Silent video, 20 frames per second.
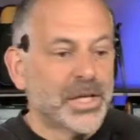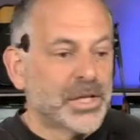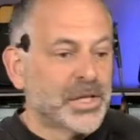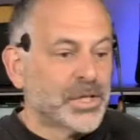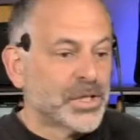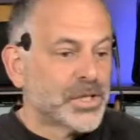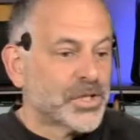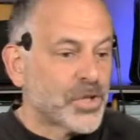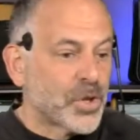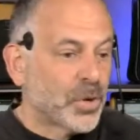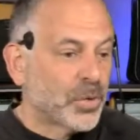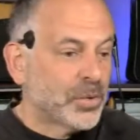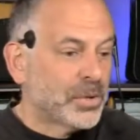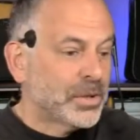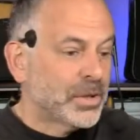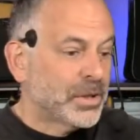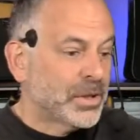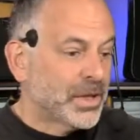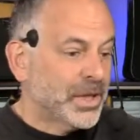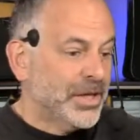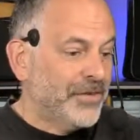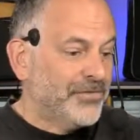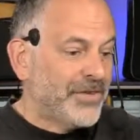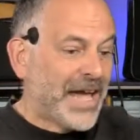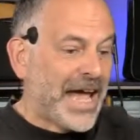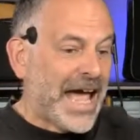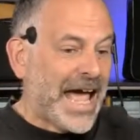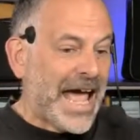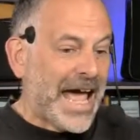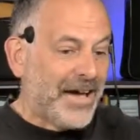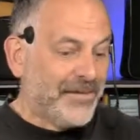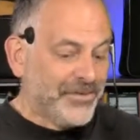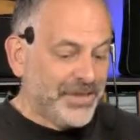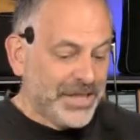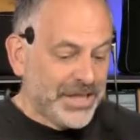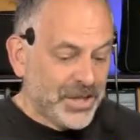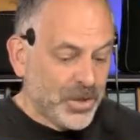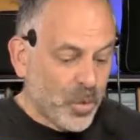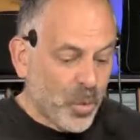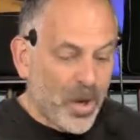So if you have
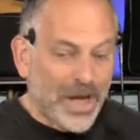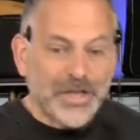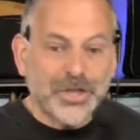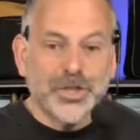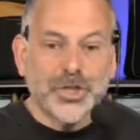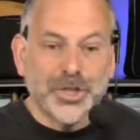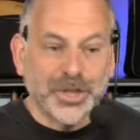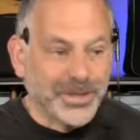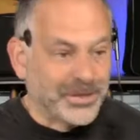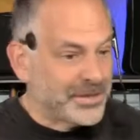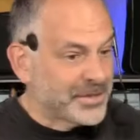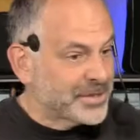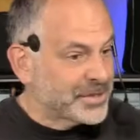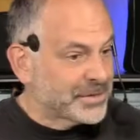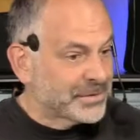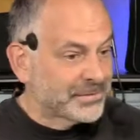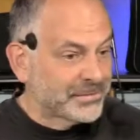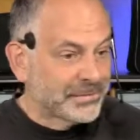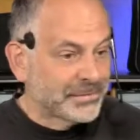any questions,